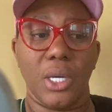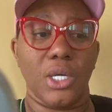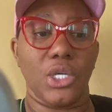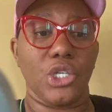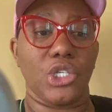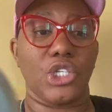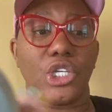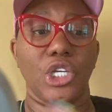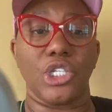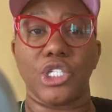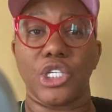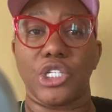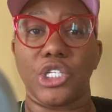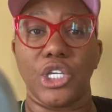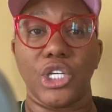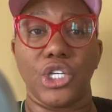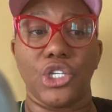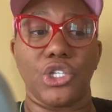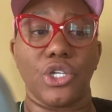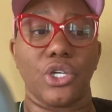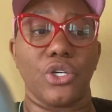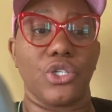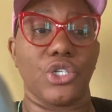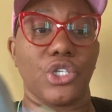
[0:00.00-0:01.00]
She's a
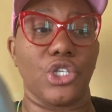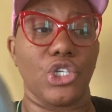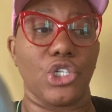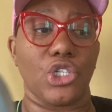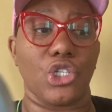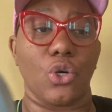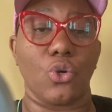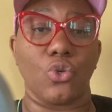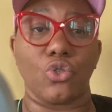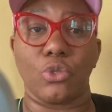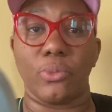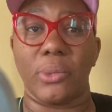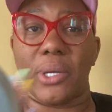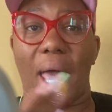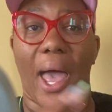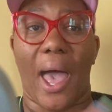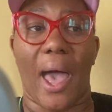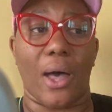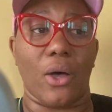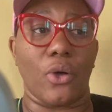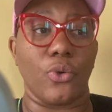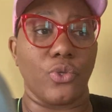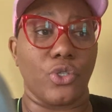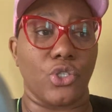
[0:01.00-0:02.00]
teacher. She shows me
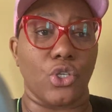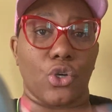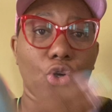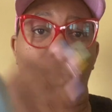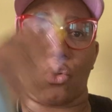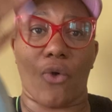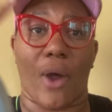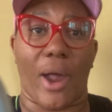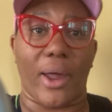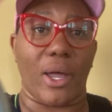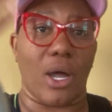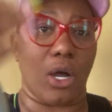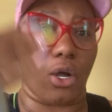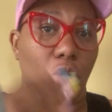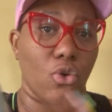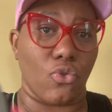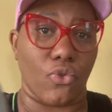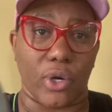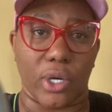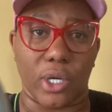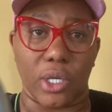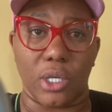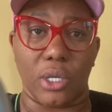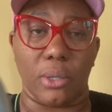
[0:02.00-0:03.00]
how to correct a
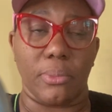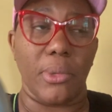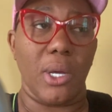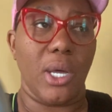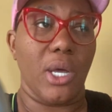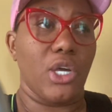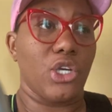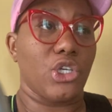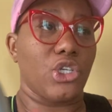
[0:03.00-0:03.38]
curriculum.